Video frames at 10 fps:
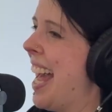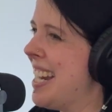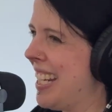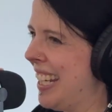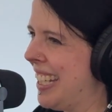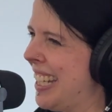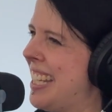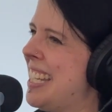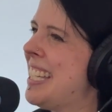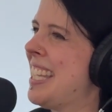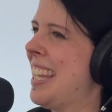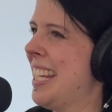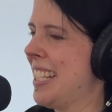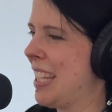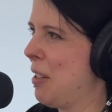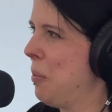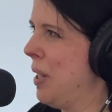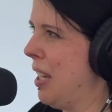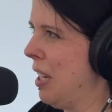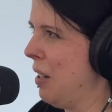it is the things that
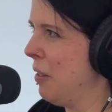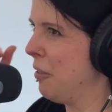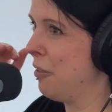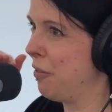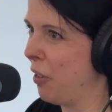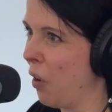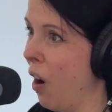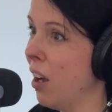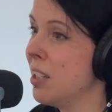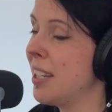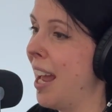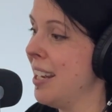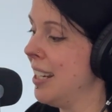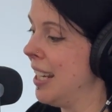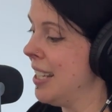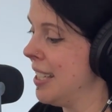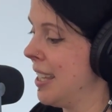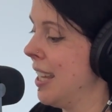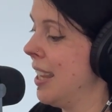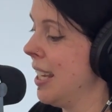we forgot, and it is
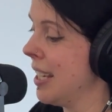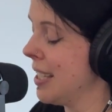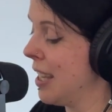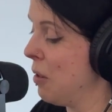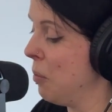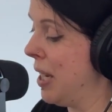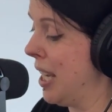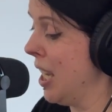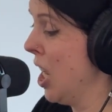the things that we